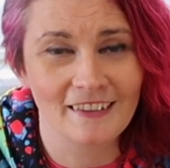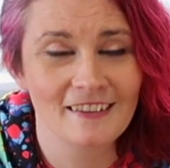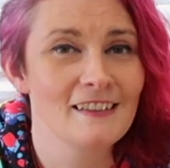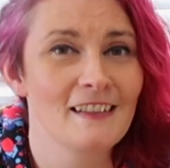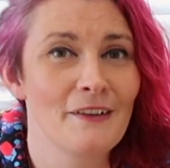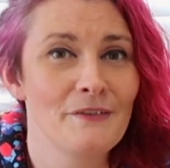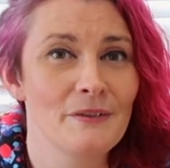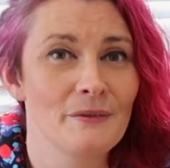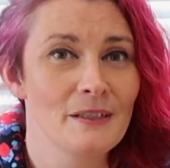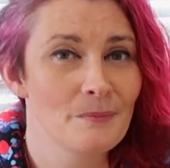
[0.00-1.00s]
It doesn't have to
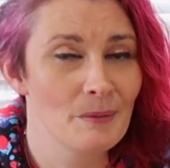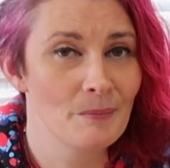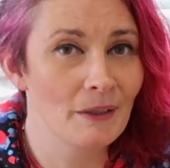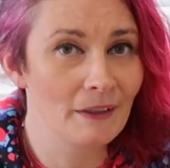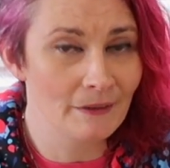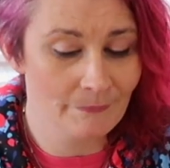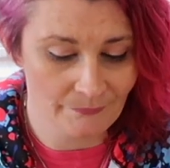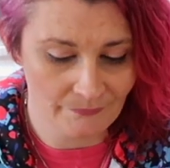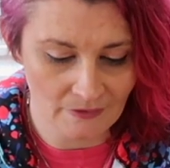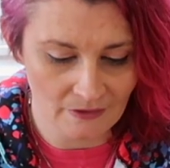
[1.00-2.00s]
always be money.
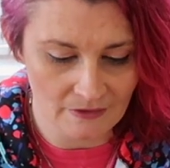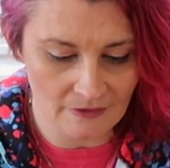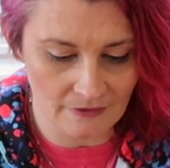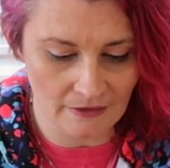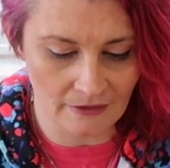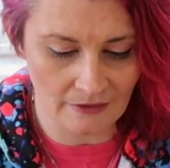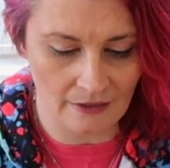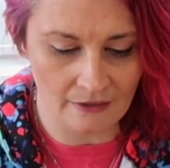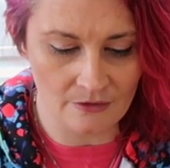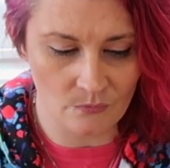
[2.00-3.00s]
So think of
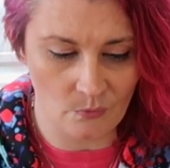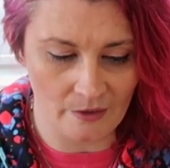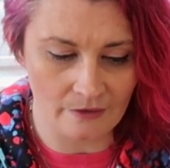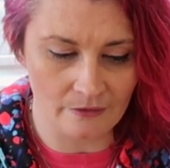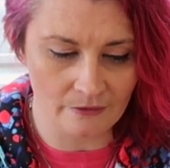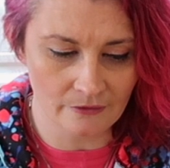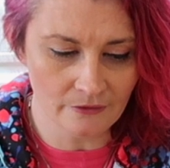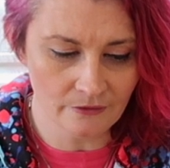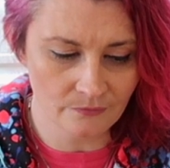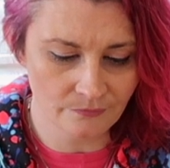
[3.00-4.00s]
that as
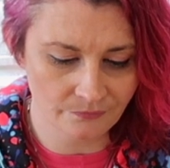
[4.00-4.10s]
well.